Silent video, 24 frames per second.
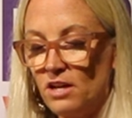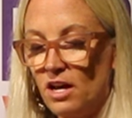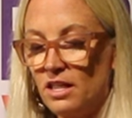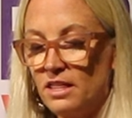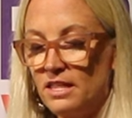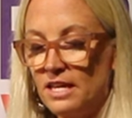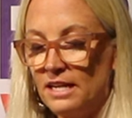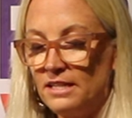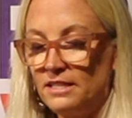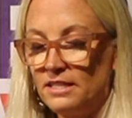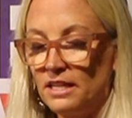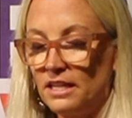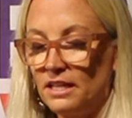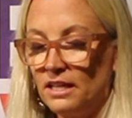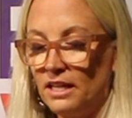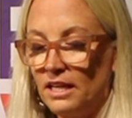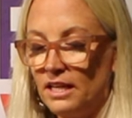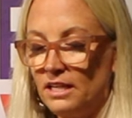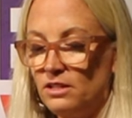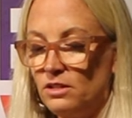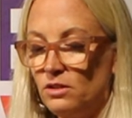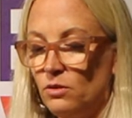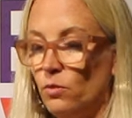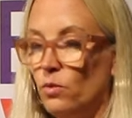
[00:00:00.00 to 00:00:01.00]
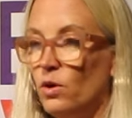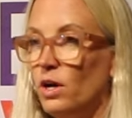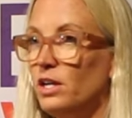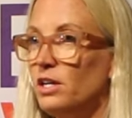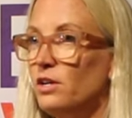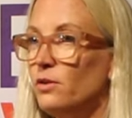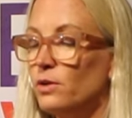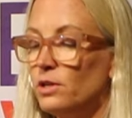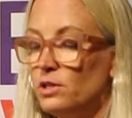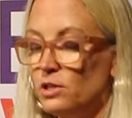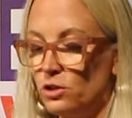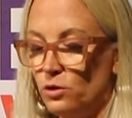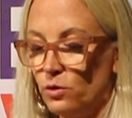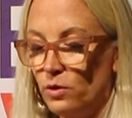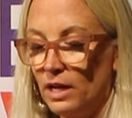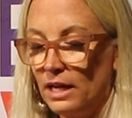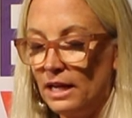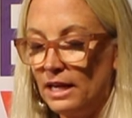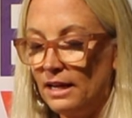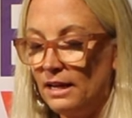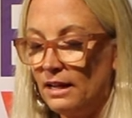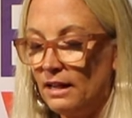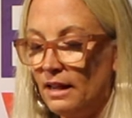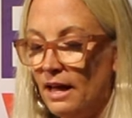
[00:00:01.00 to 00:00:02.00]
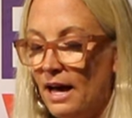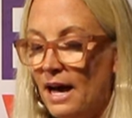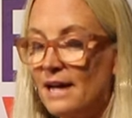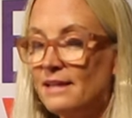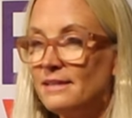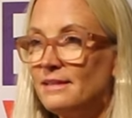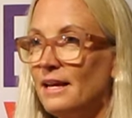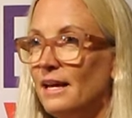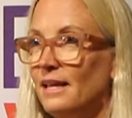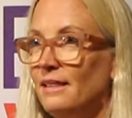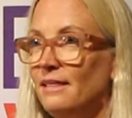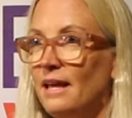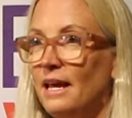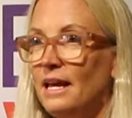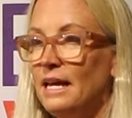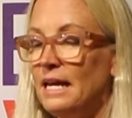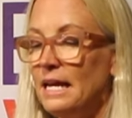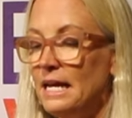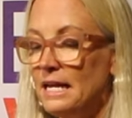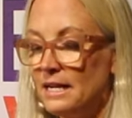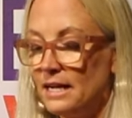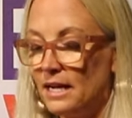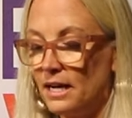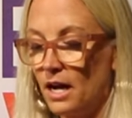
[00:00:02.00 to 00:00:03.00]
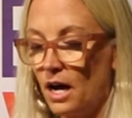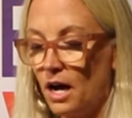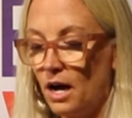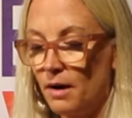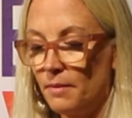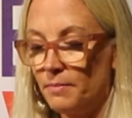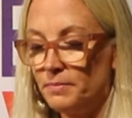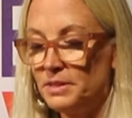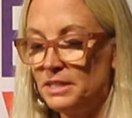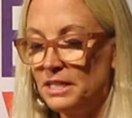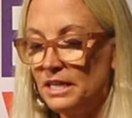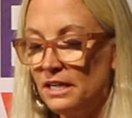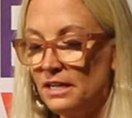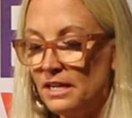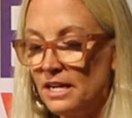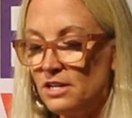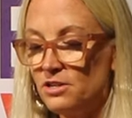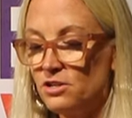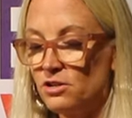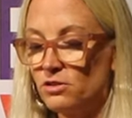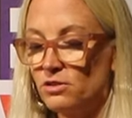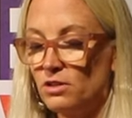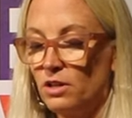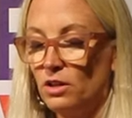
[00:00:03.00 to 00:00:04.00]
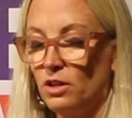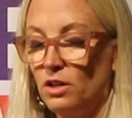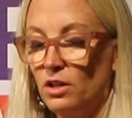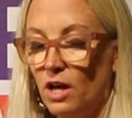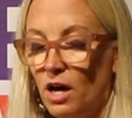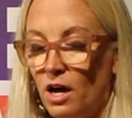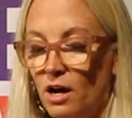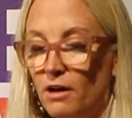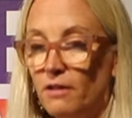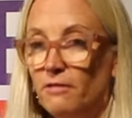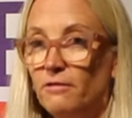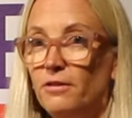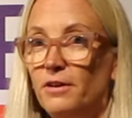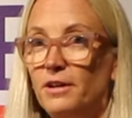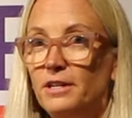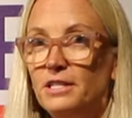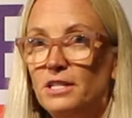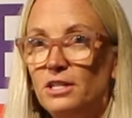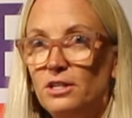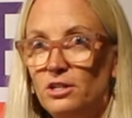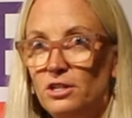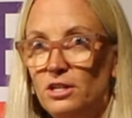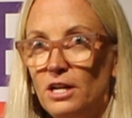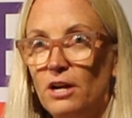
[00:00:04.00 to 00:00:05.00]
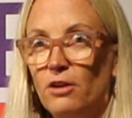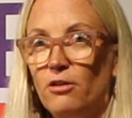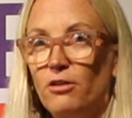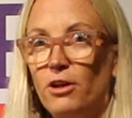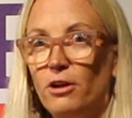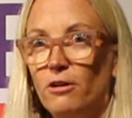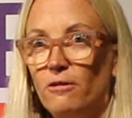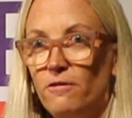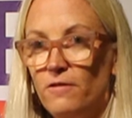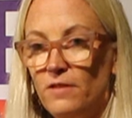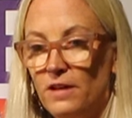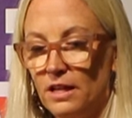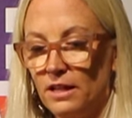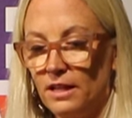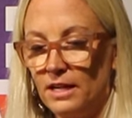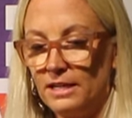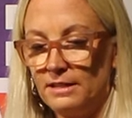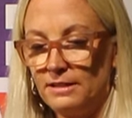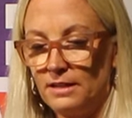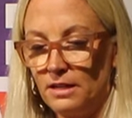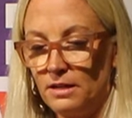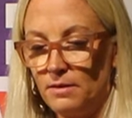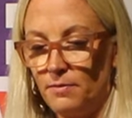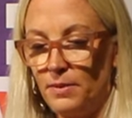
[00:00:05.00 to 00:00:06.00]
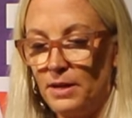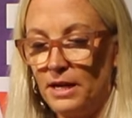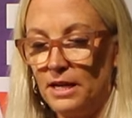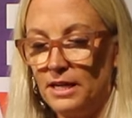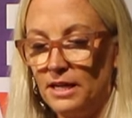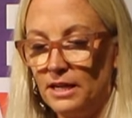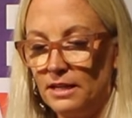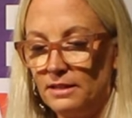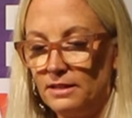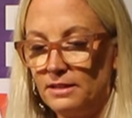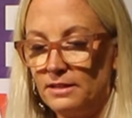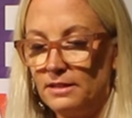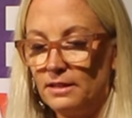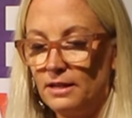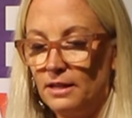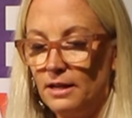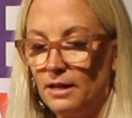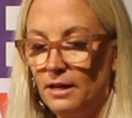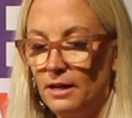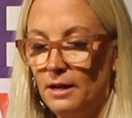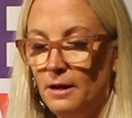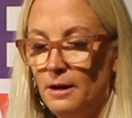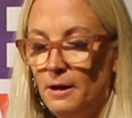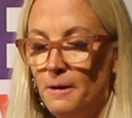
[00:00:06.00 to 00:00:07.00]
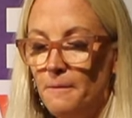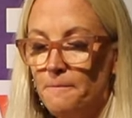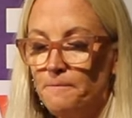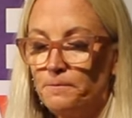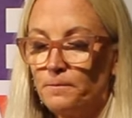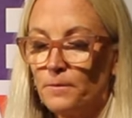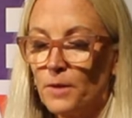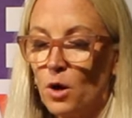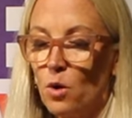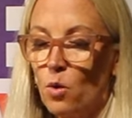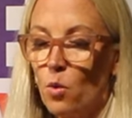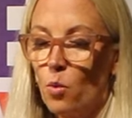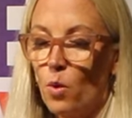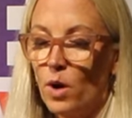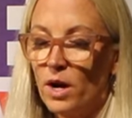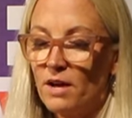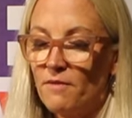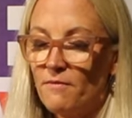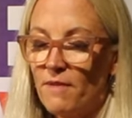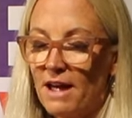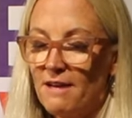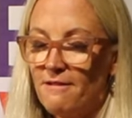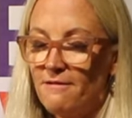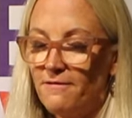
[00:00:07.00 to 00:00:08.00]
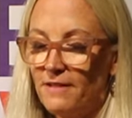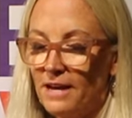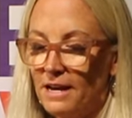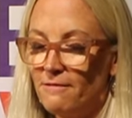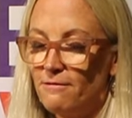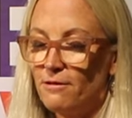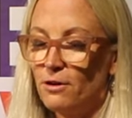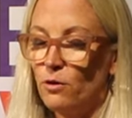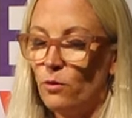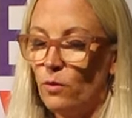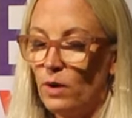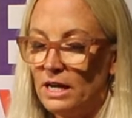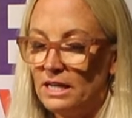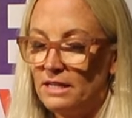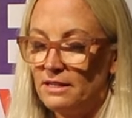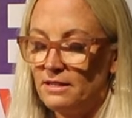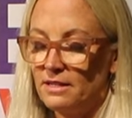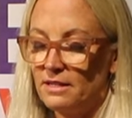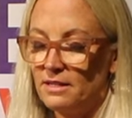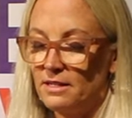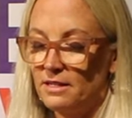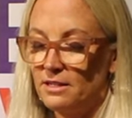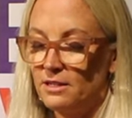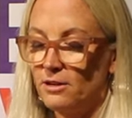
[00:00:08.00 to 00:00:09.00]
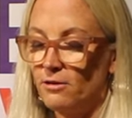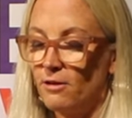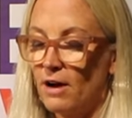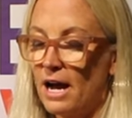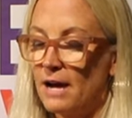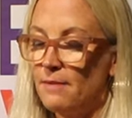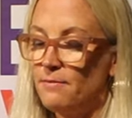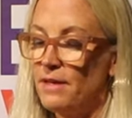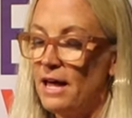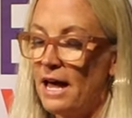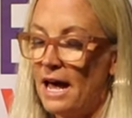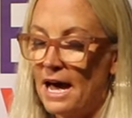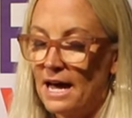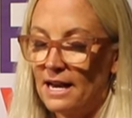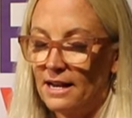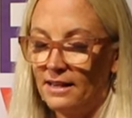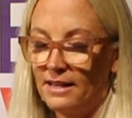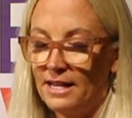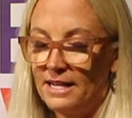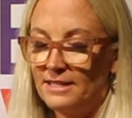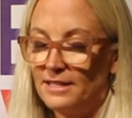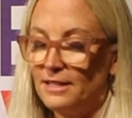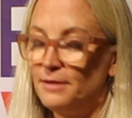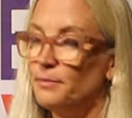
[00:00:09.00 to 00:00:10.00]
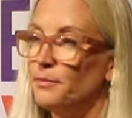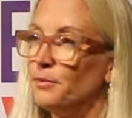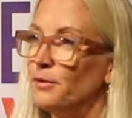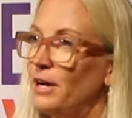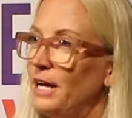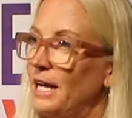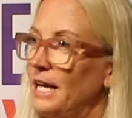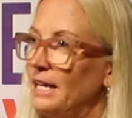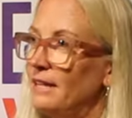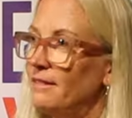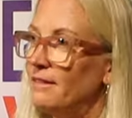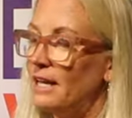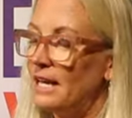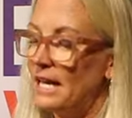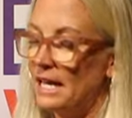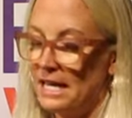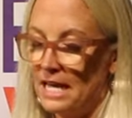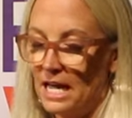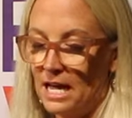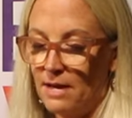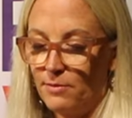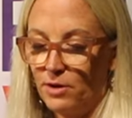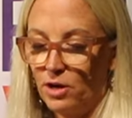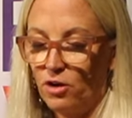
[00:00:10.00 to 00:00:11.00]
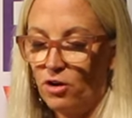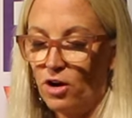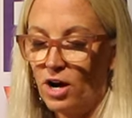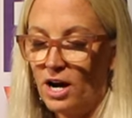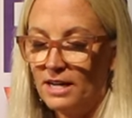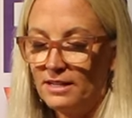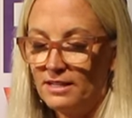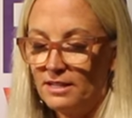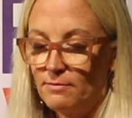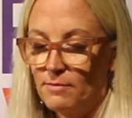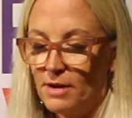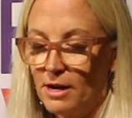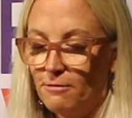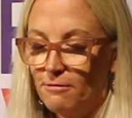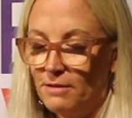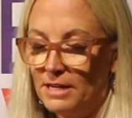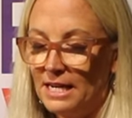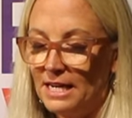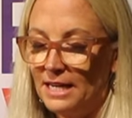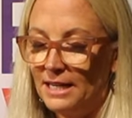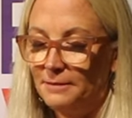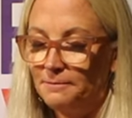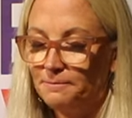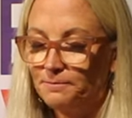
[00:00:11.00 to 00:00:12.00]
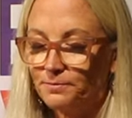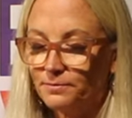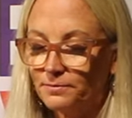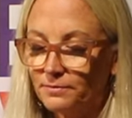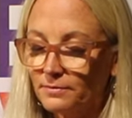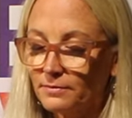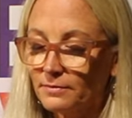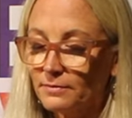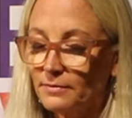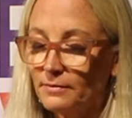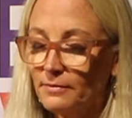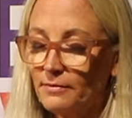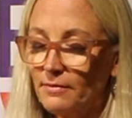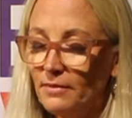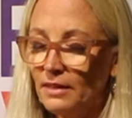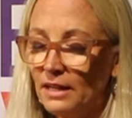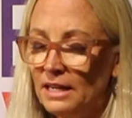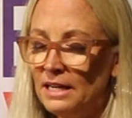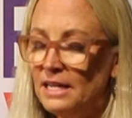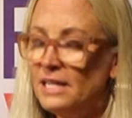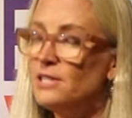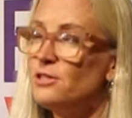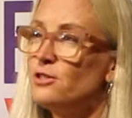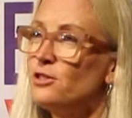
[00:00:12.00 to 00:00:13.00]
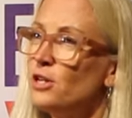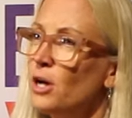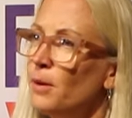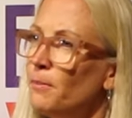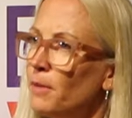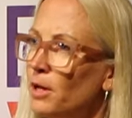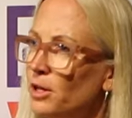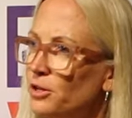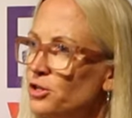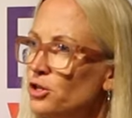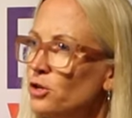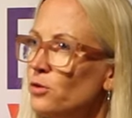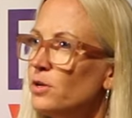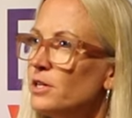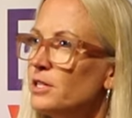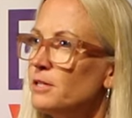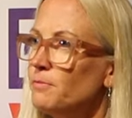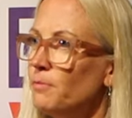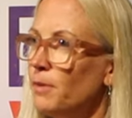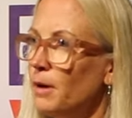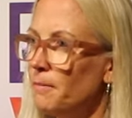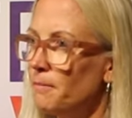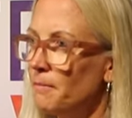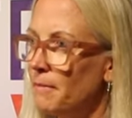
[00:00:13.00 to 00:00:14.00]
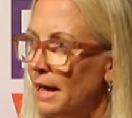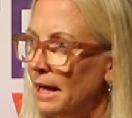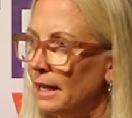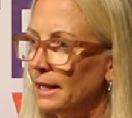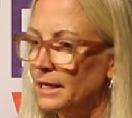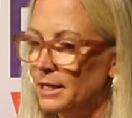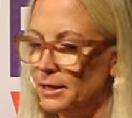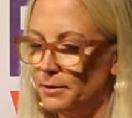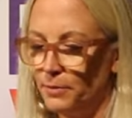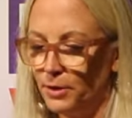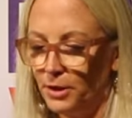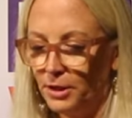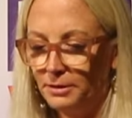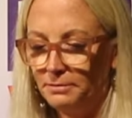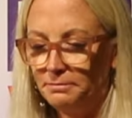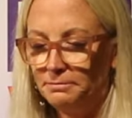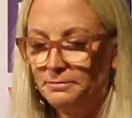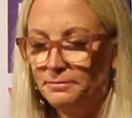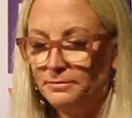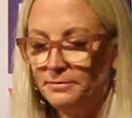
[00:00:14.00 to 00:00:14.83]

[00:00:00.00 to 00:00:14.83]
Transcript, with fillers: authentically into what you are doing in class, and they eat it up. Teenagers love to share their feelings and opinions. One of my favorite ways to describe the adolescent brain that I came across in my reading is tumultuous but malleable.